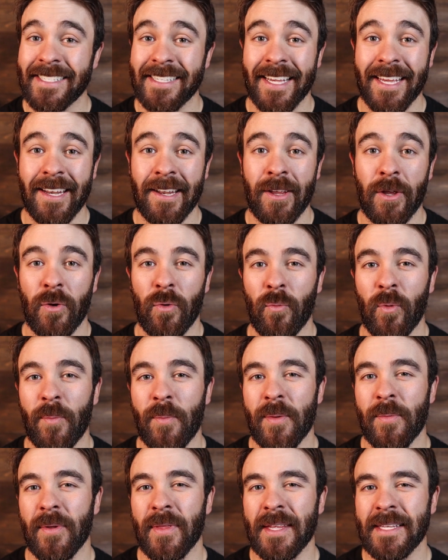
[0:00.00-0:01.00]
said,
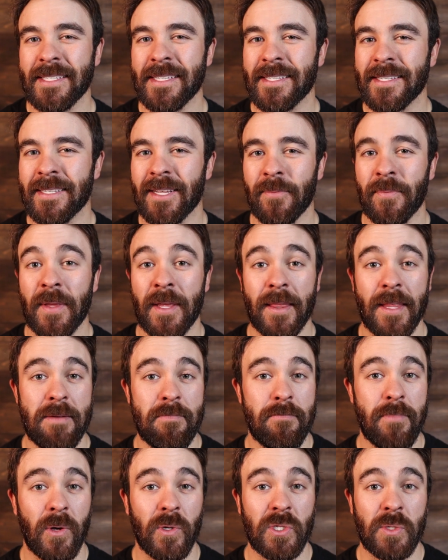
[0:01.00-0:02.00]
remember, this is something that
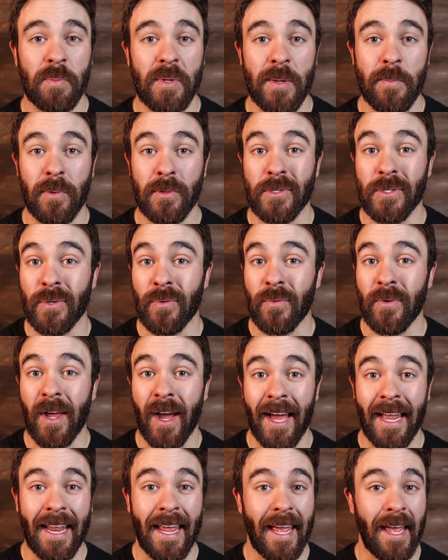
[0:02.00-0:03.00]
most people do
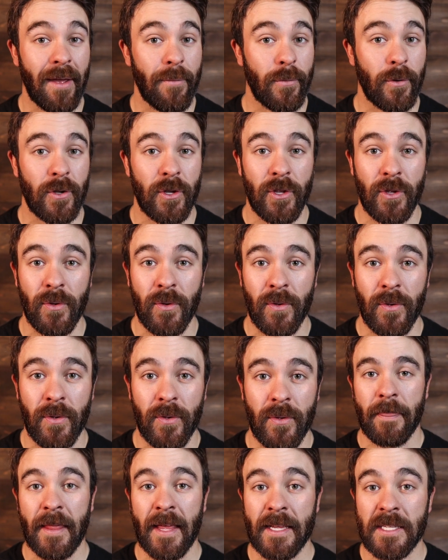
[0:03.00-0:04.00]
not ever do.
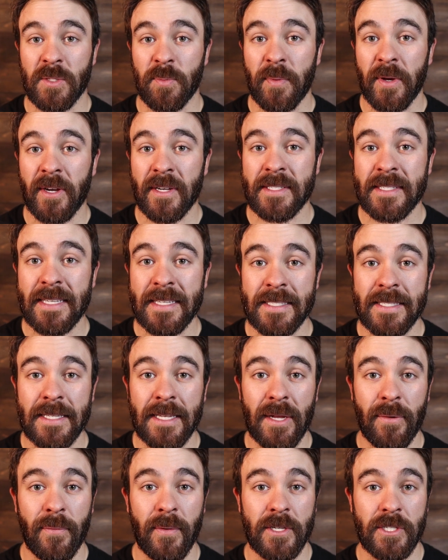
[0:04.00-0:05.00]
They experience these
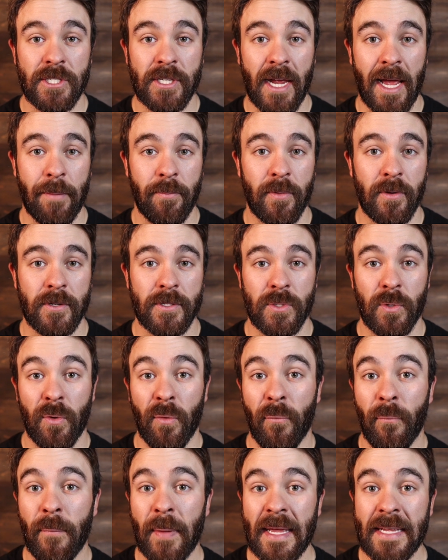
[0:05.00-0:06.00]
different chapters or
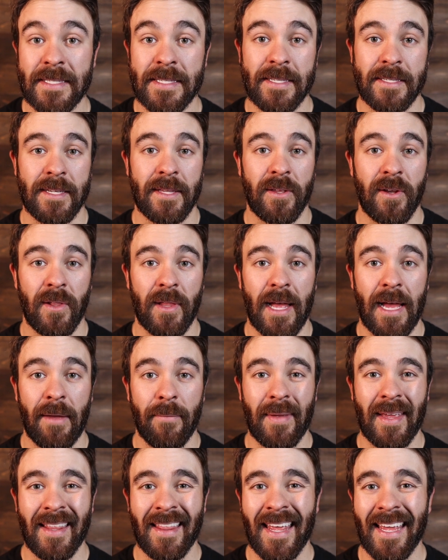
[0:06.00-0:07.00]
phases in their life
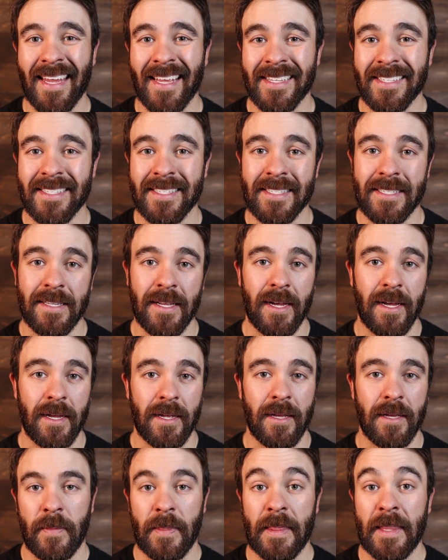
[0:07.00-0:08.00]
and they get
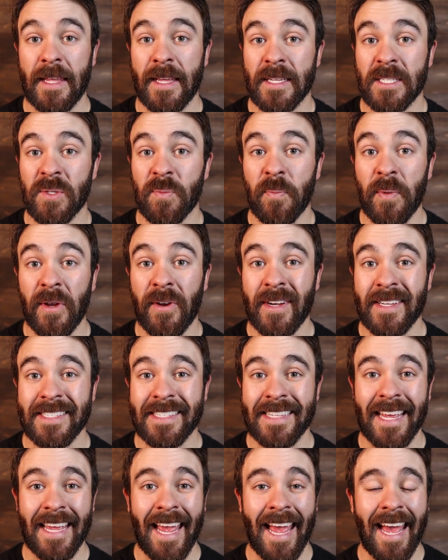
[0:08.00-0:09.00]
stuck. The experience
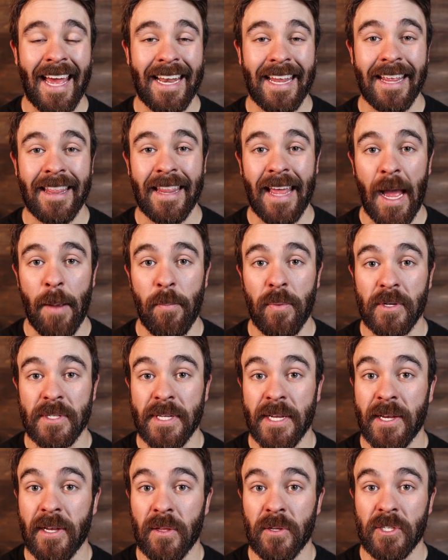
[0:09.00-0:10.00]
they had in that
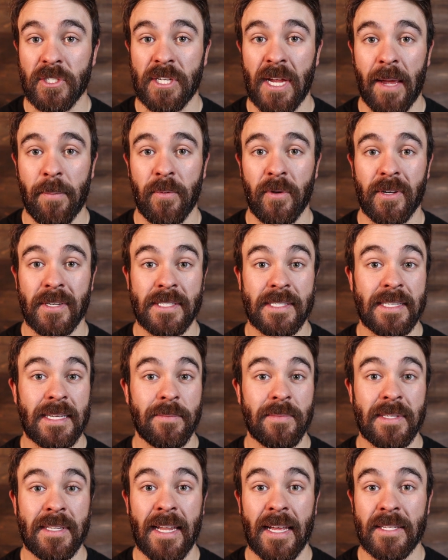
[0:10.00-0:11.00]
particular chapter
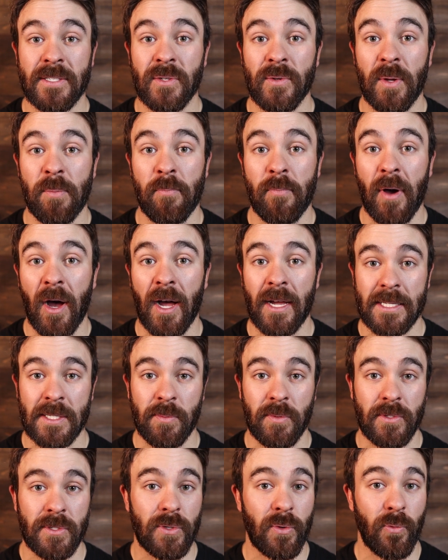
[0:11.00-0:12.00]
seems next to
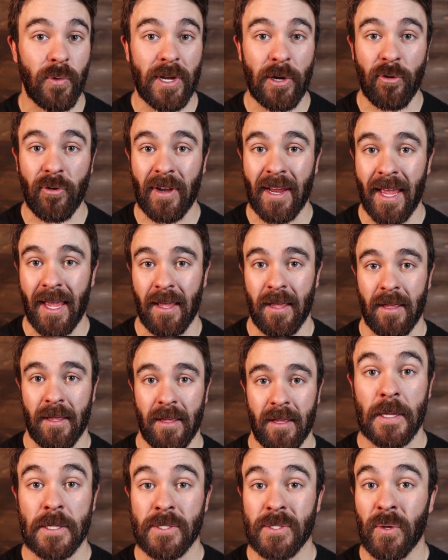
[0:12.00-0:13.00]
impossible to recreate.
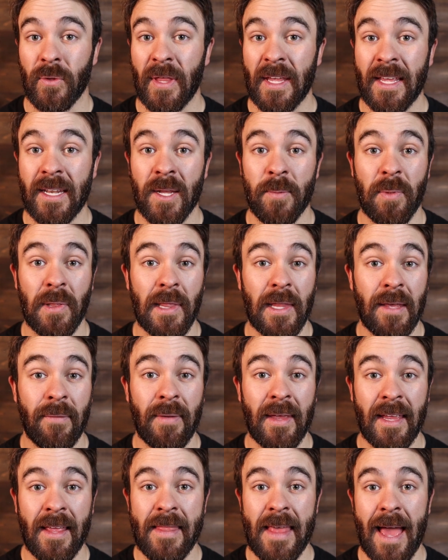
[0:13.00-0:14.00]
So they end up
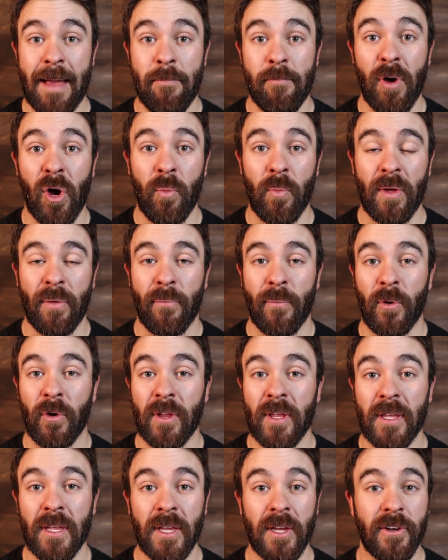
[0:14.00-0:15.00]
living in that moment for
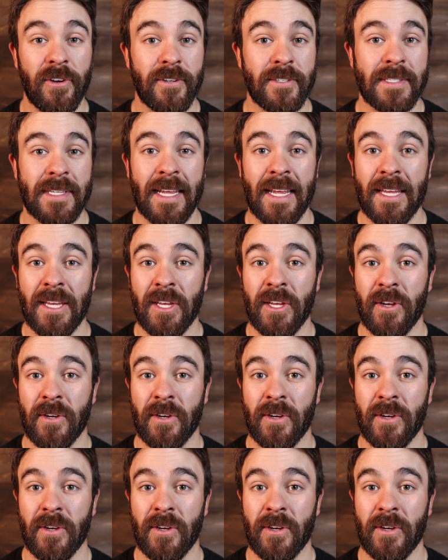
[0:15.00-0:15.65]
years and